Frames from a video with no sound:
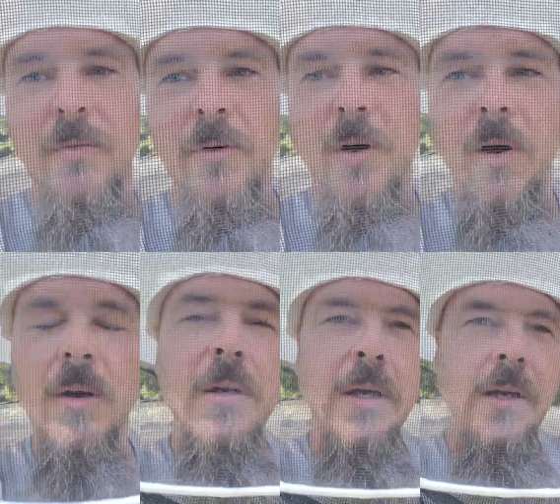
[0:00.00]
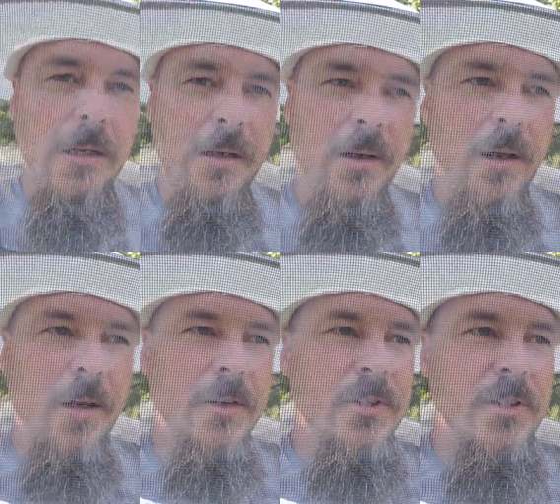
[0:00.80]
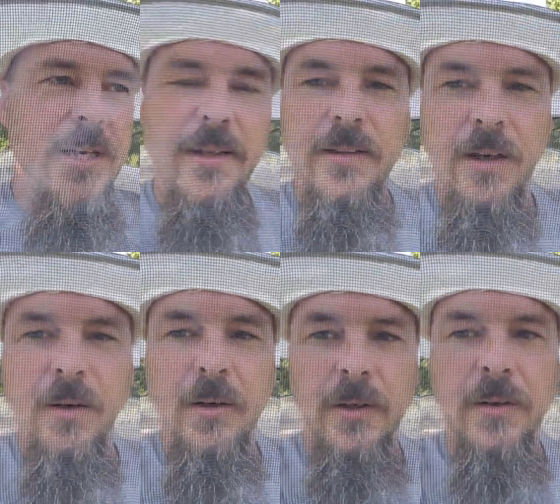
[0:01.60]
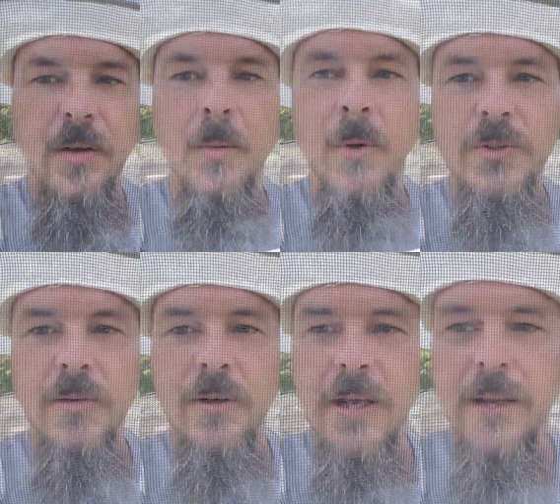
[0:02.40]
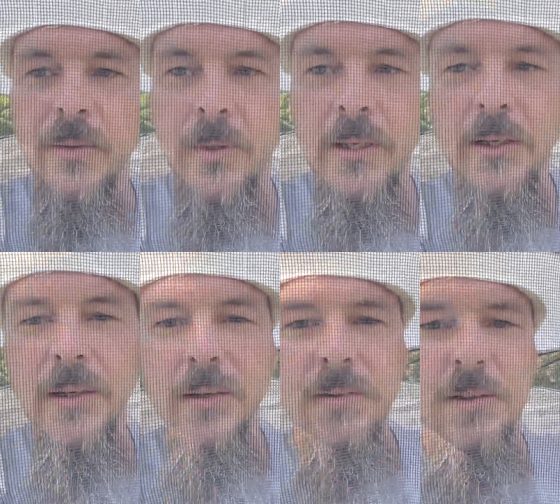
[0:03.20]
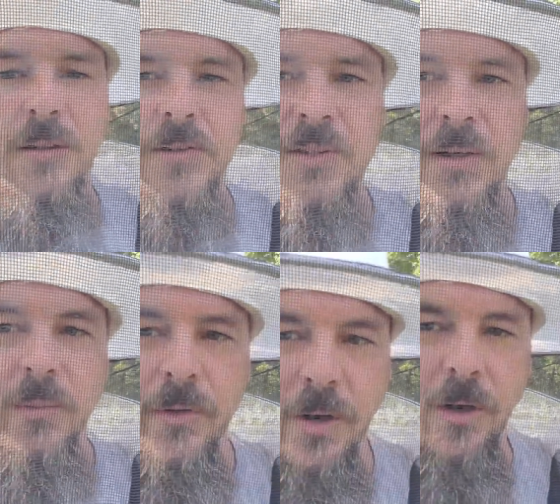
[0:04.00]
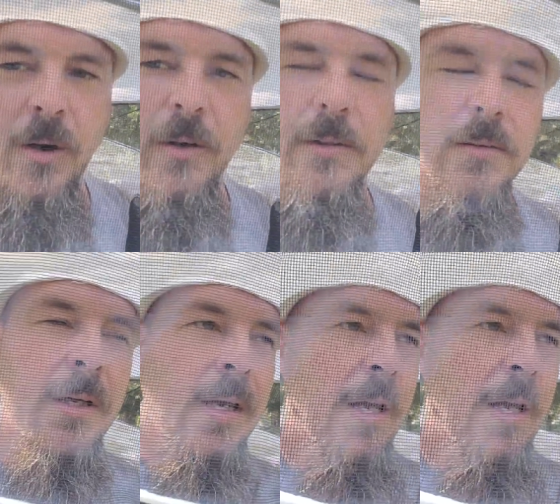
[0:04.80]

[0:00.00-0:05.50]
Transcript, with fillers: for her. Uh, she's out there almost every day of the week to sit with her and